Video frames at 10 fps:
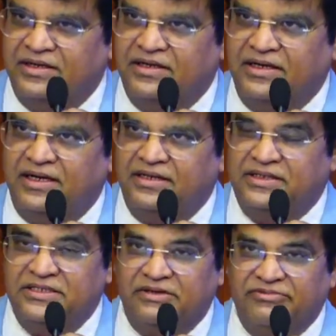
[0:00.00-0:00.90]
And
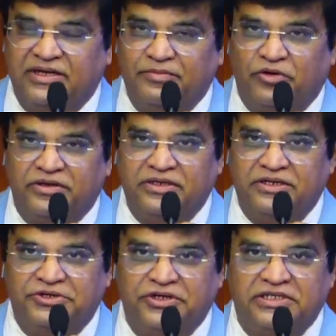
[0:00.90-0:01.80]
these are very important
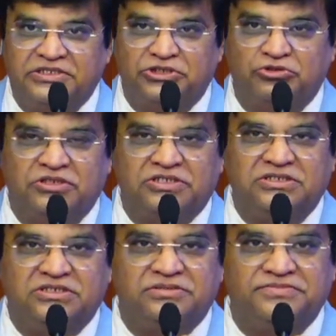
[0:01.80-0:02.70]
and tricky
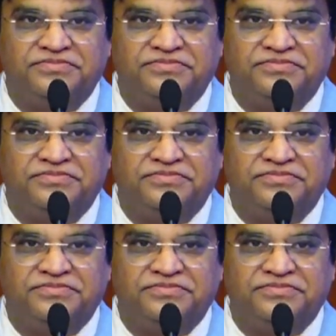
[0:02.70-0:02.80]
situations,